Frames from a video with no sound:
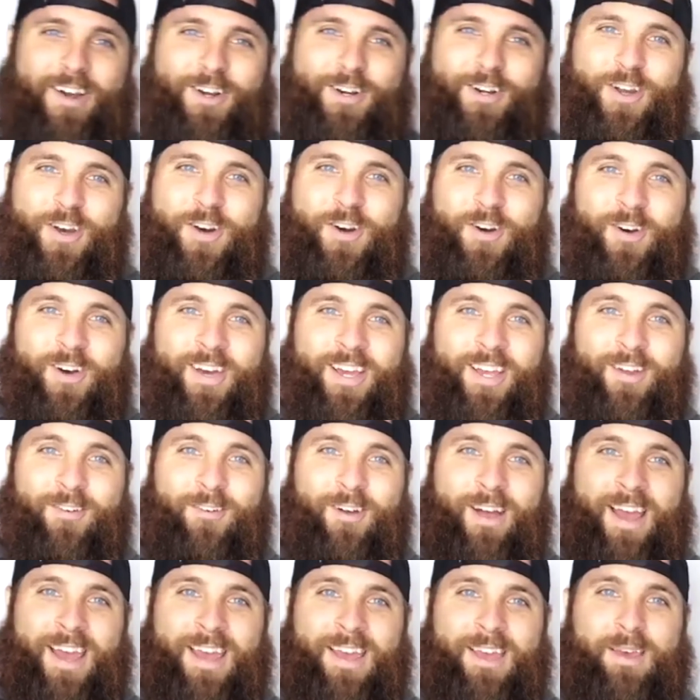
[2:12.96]
doing,
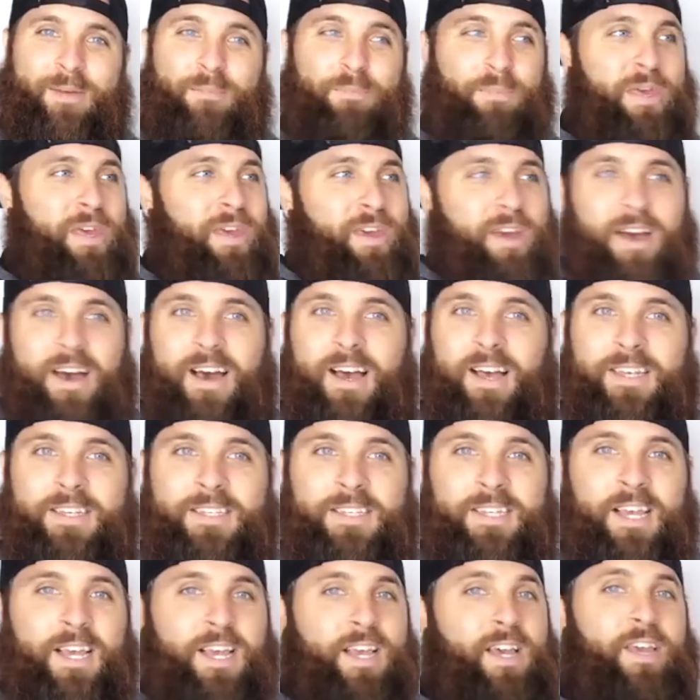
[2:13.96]
right? Because
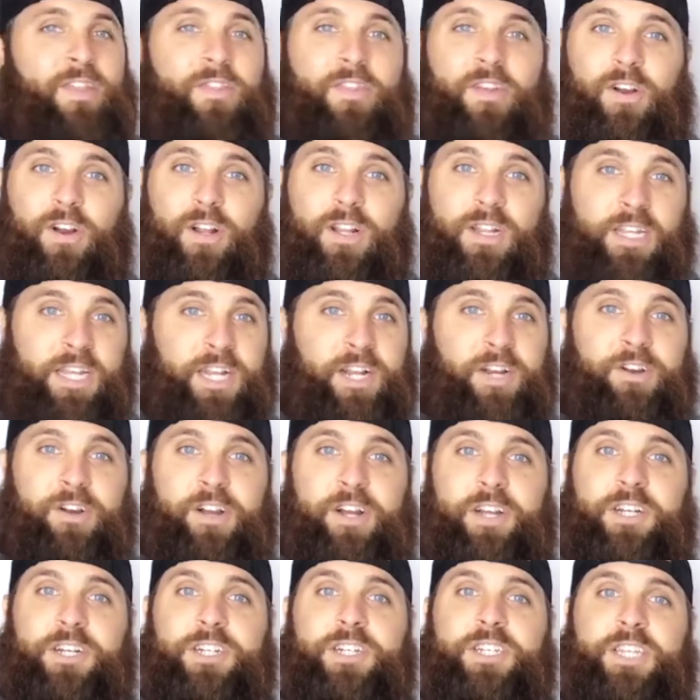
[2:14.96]
they're a leader in
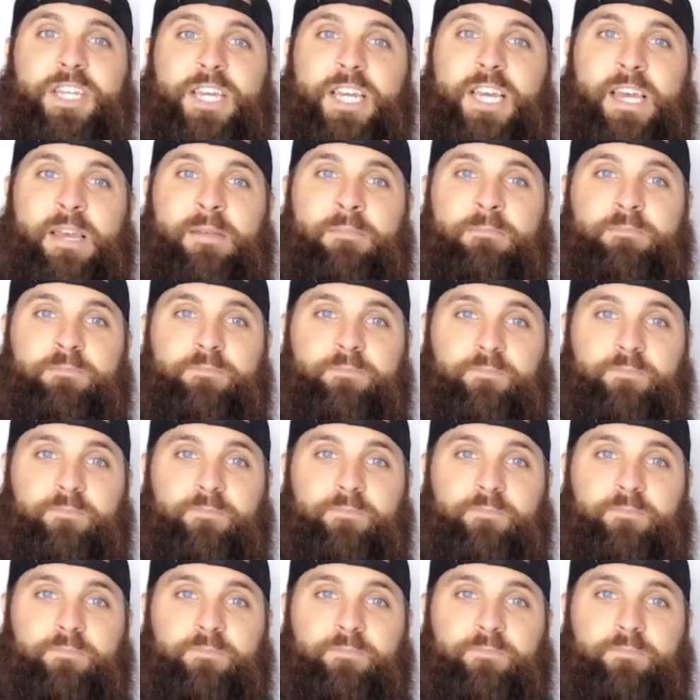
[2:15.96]
your team.